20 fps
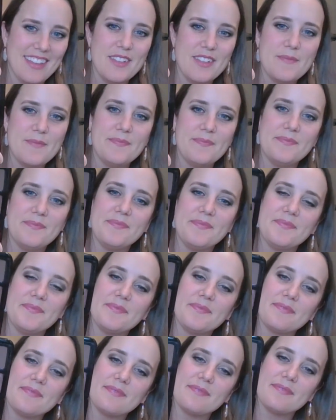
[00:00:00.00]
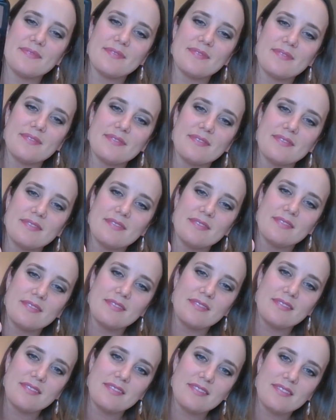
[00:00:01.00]

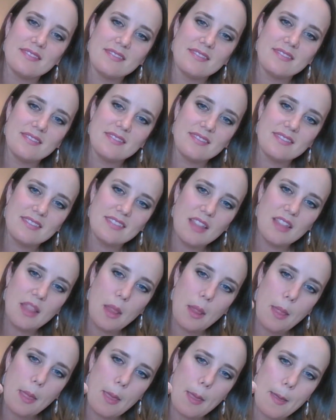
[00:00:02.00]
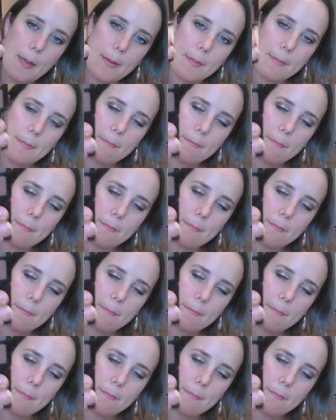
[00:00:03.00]
(no one is talking)